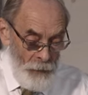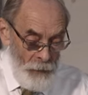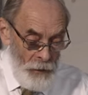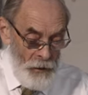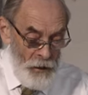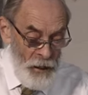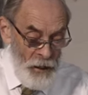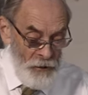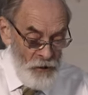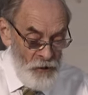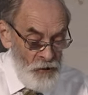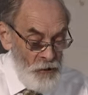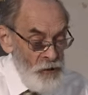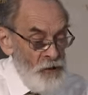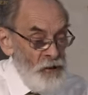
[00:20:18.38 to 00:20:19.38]
And he had a
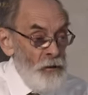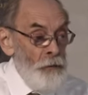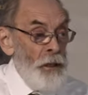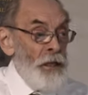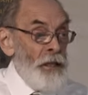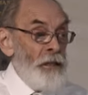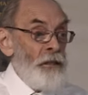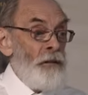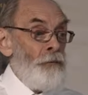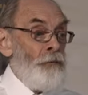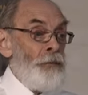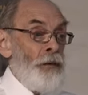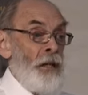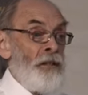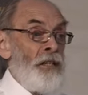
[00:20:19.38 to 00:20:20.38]
choice to make,
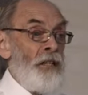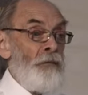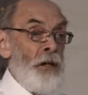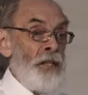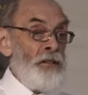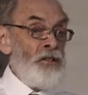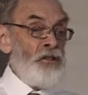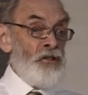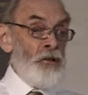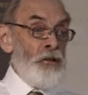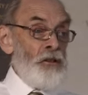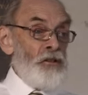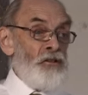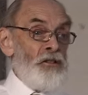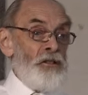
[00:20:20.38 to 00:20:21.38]
and he made the
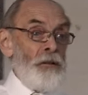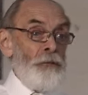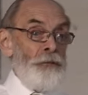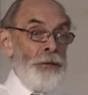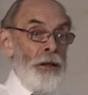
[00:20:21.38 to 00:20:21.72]
choice.